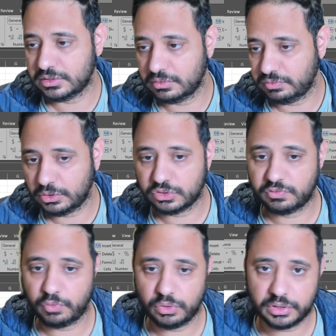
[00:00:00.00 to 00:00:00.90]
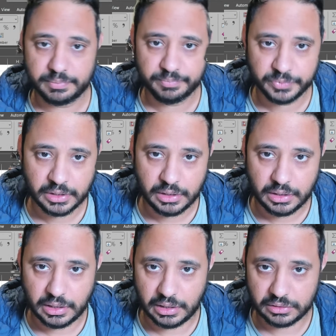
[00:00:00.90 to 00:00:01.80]
There's a Windows folder,
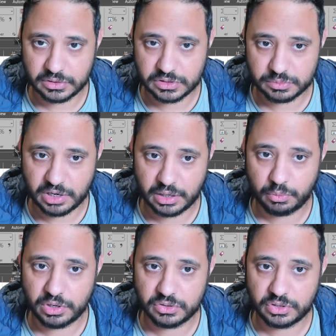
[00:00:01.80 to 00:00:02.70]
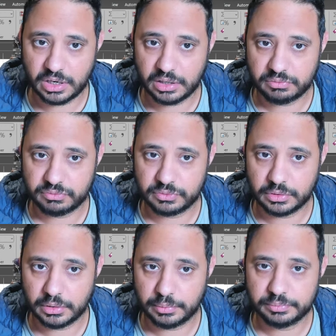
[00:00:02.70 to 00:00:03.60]
and this is my
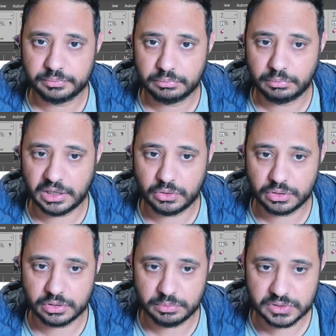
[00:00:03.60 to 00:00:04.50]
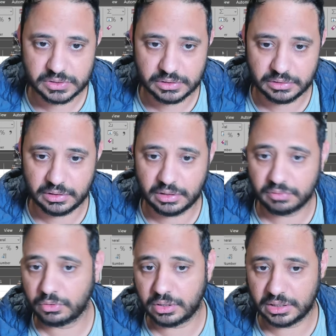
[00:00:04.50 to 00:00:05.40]
OneDrive, my documents, and then
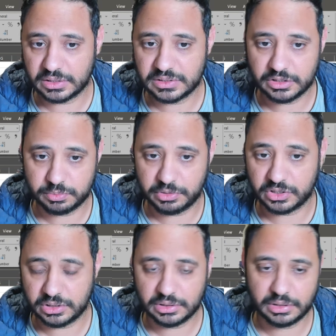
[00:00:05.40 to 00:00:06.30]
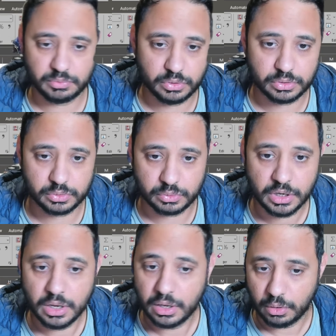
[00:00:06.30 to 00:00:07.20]
I've got an Excel spreadsheet that I'm going to
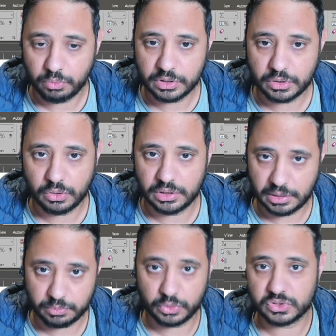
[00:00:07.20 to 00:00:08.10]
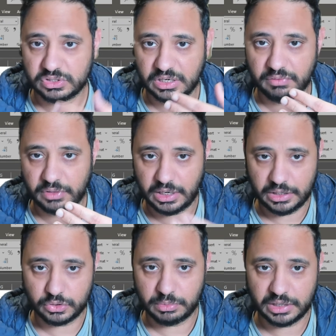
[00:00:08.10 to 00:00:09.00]
work on, and I'm going to save
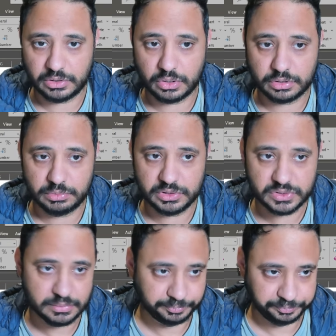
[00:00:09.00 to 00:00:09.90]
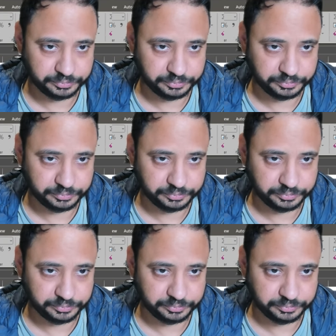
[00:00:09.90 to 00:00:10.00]
into my documents,